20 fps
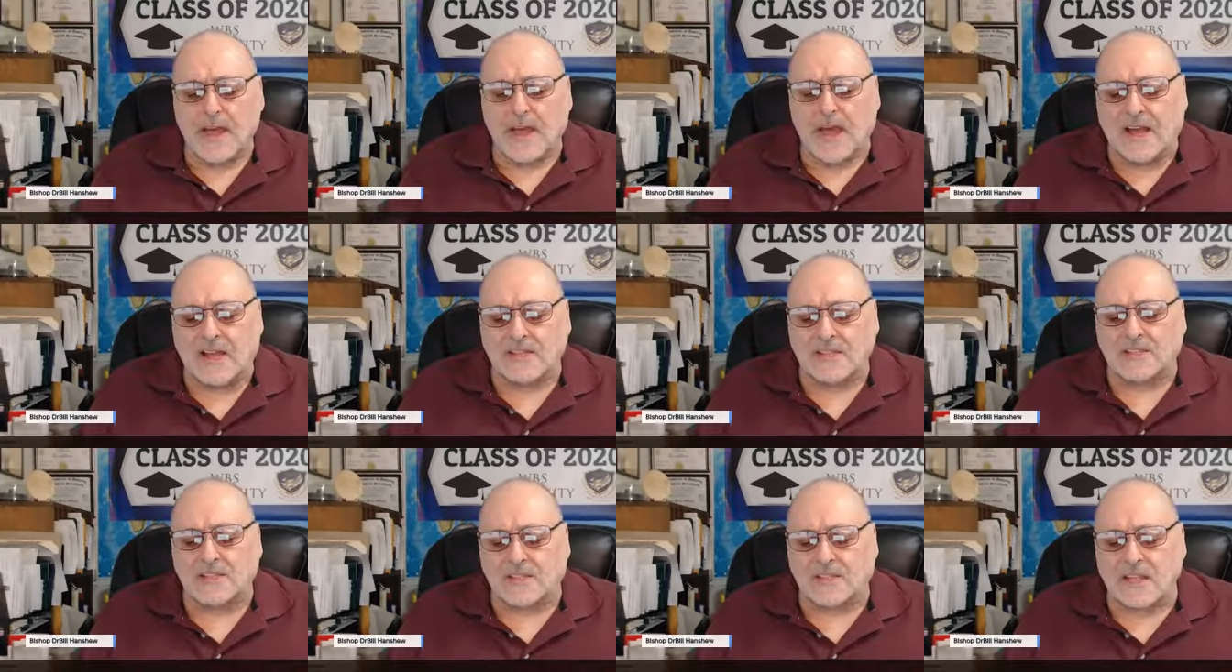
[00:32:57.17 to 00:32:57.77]

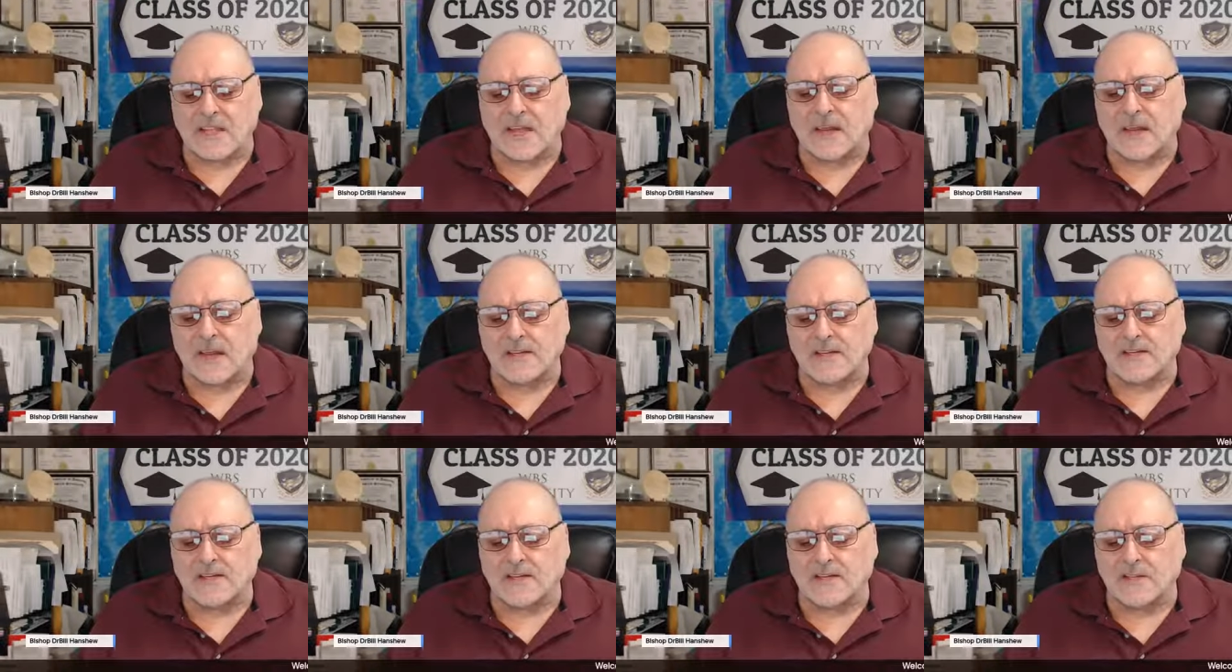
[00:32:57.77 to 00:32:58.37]
and set
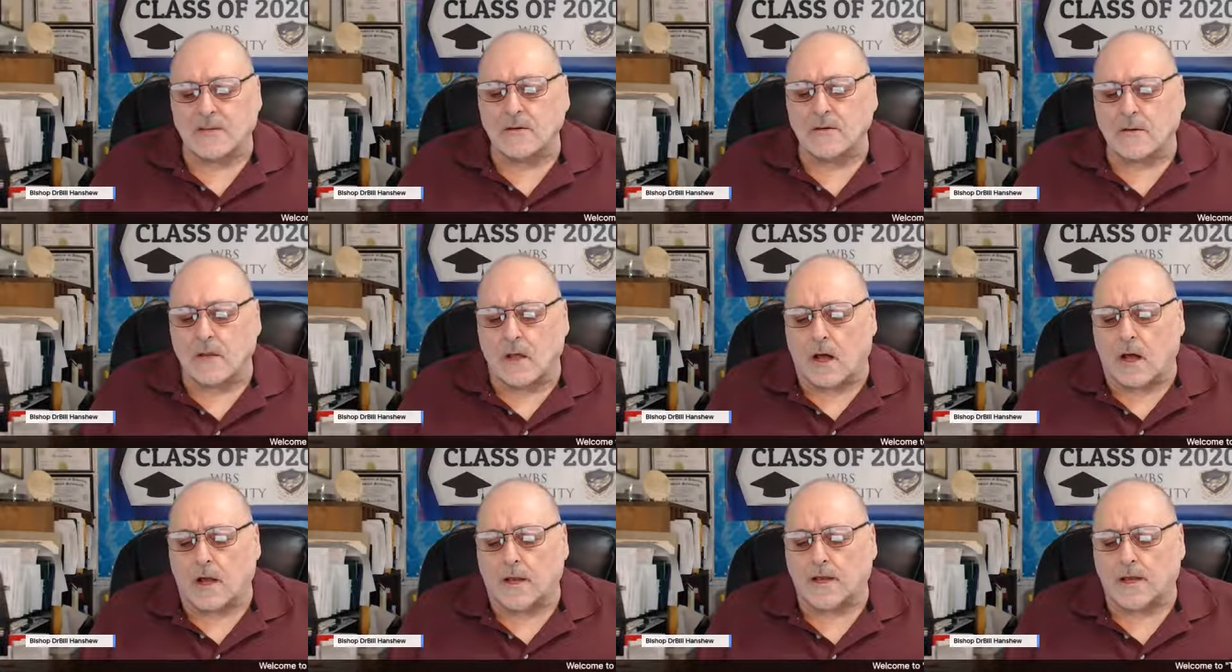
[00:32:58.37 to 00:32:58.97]
a seal
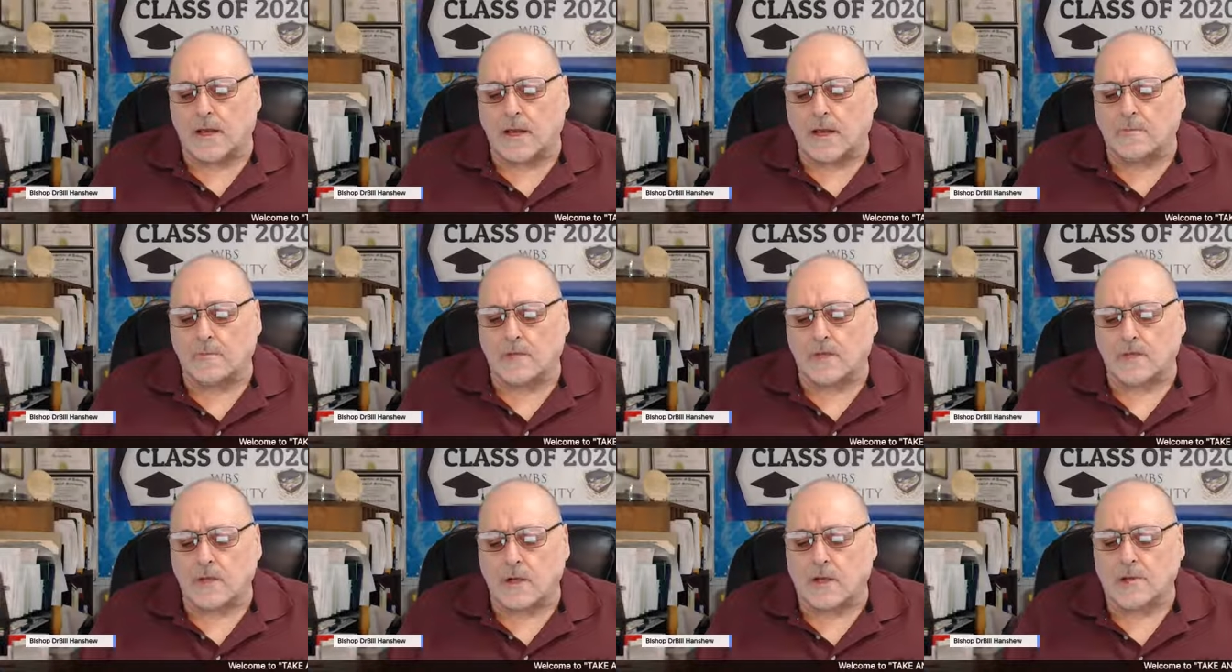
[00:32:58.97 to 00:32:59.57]
on him
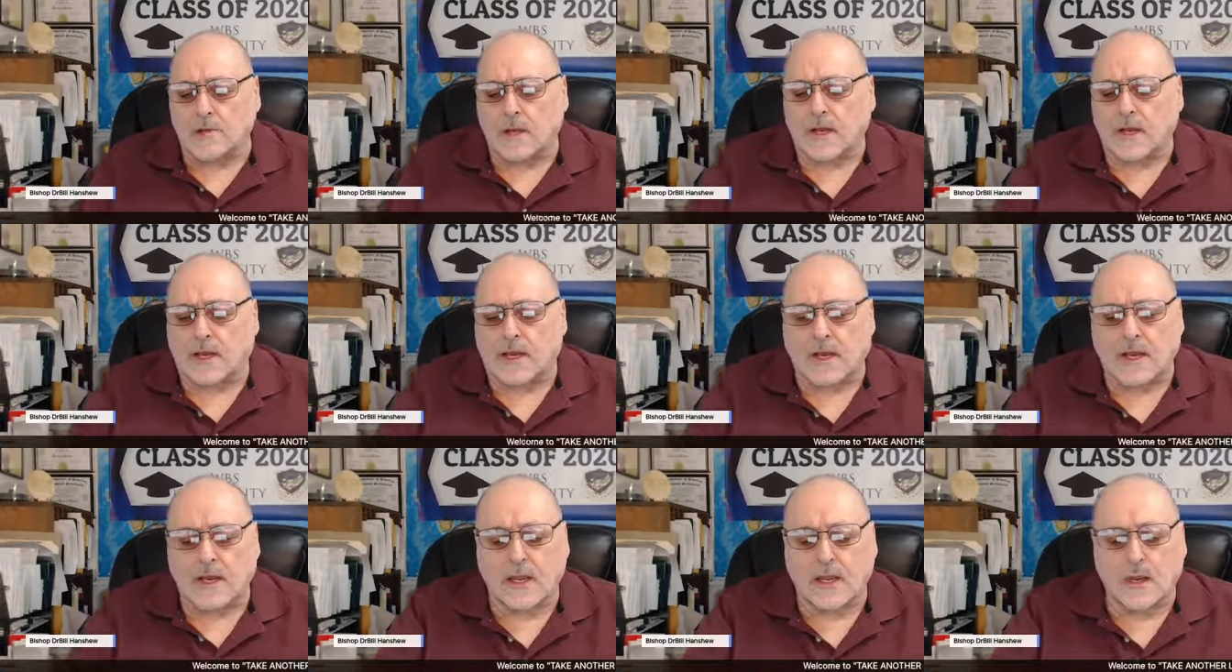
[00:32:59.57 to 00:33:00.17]
so that
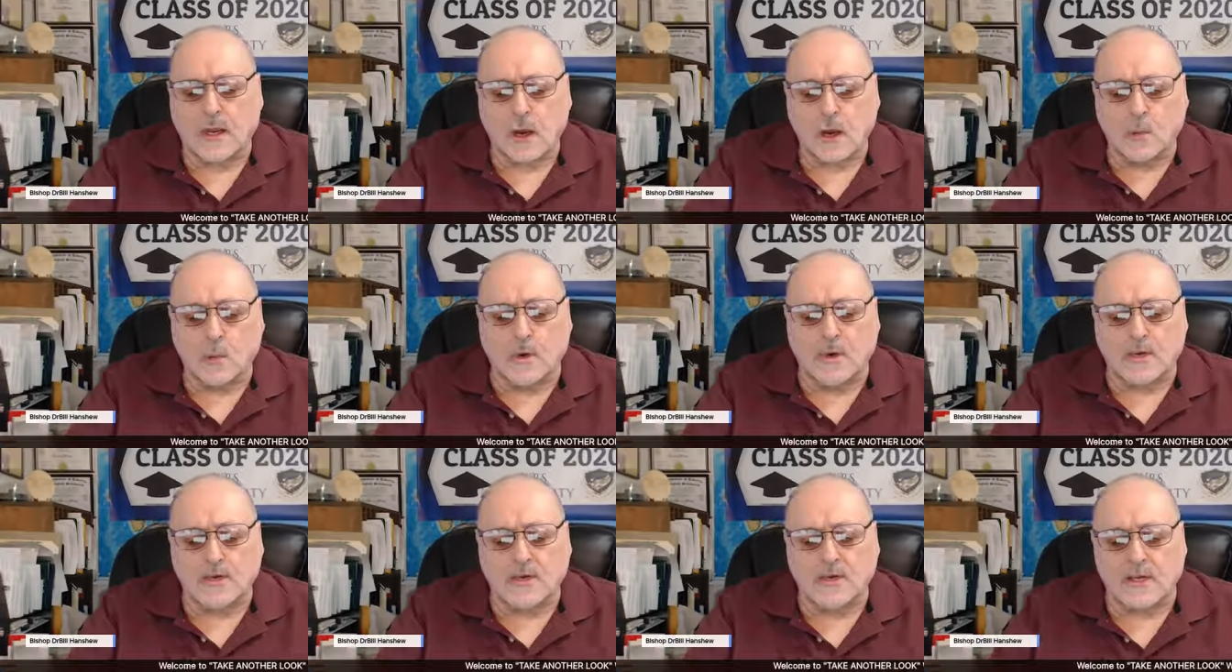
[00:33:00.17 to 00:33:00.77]
he
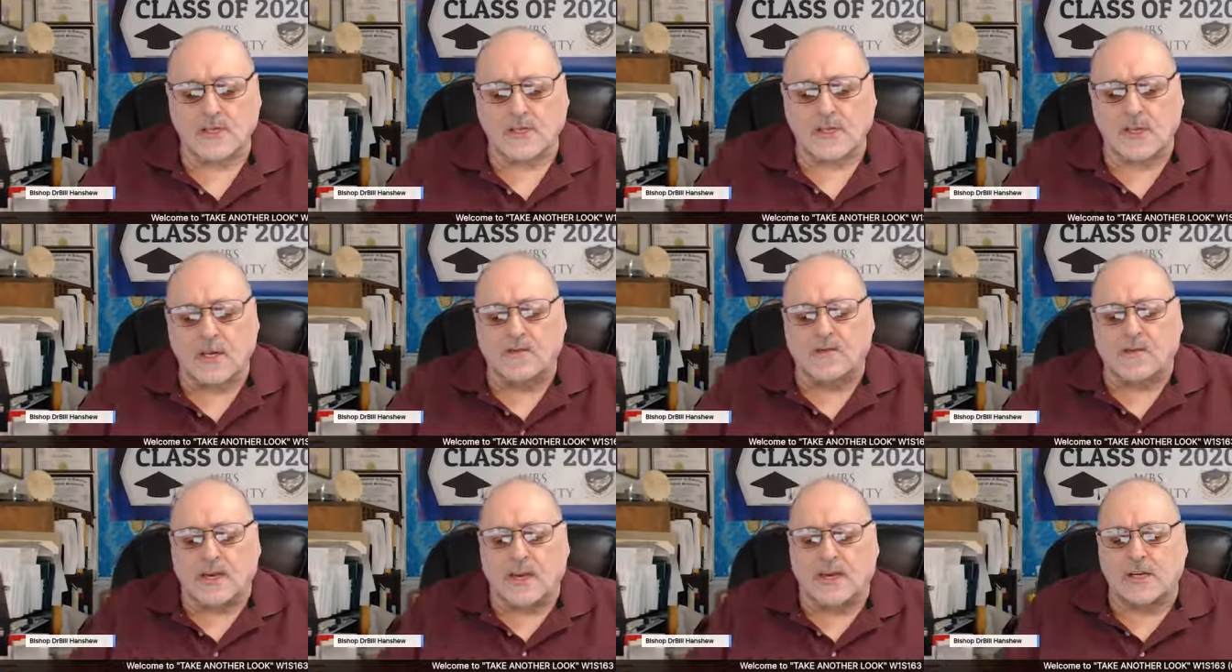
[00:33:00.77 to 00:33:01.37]
would
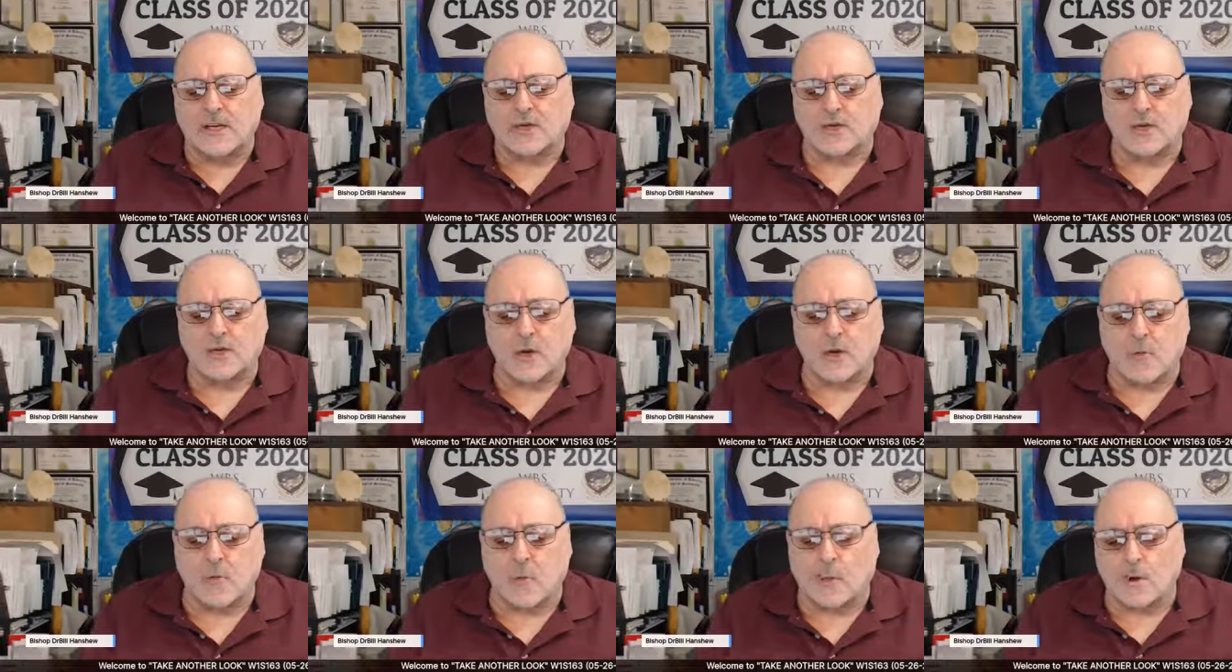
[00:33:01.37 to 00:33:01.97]
deceive the
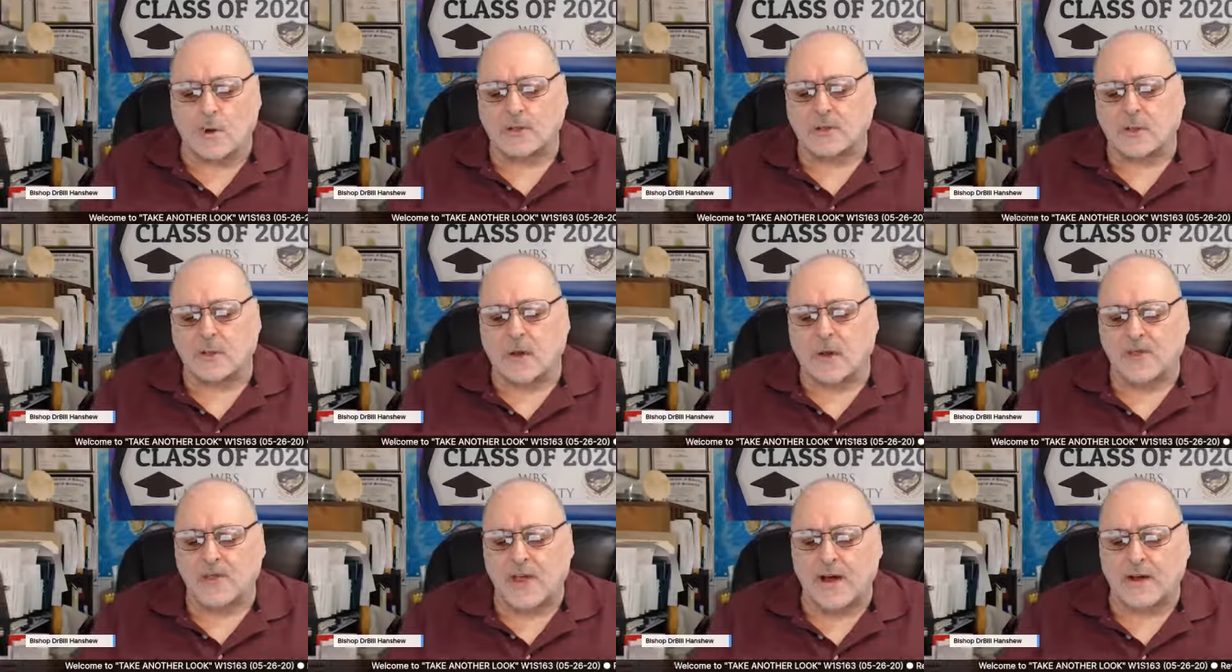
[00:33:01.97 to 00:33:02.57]
nations no more till
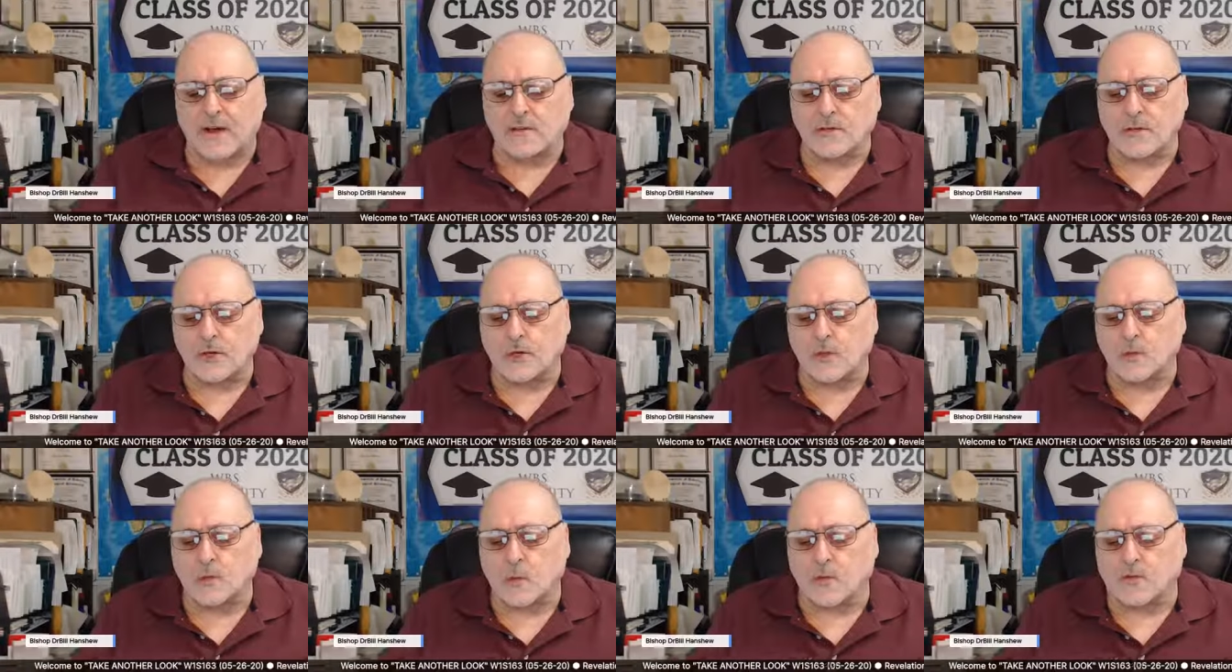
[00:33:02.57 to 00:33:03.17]
a thousand
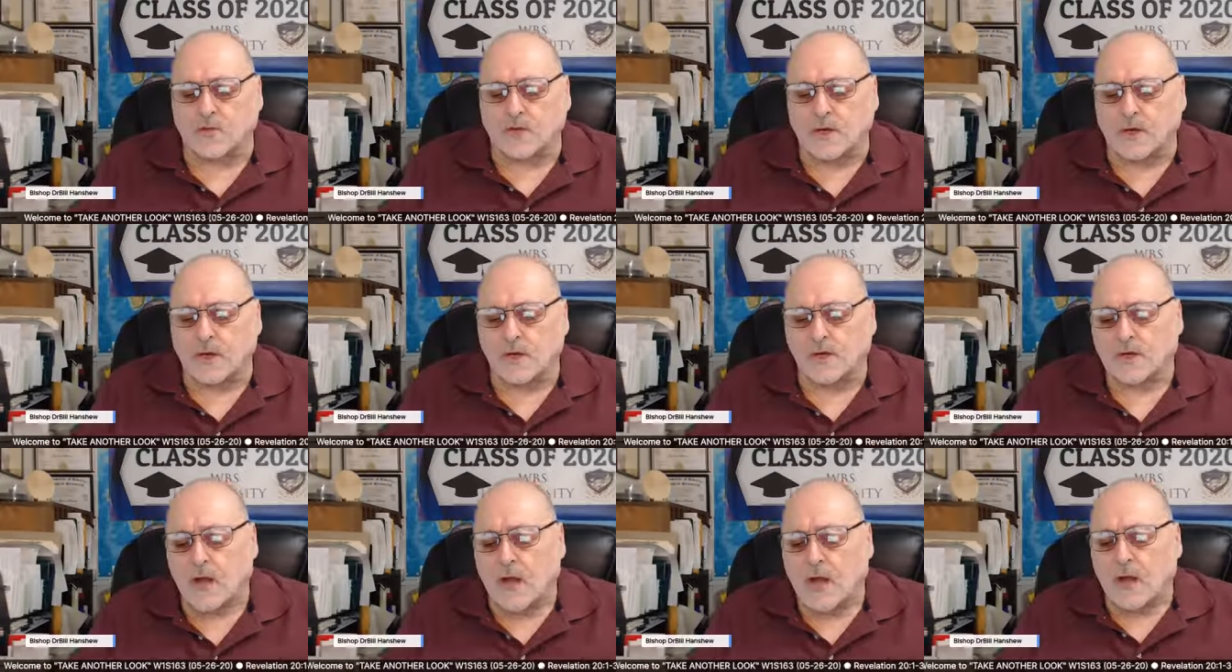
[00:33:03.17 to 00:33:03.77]
years were finished.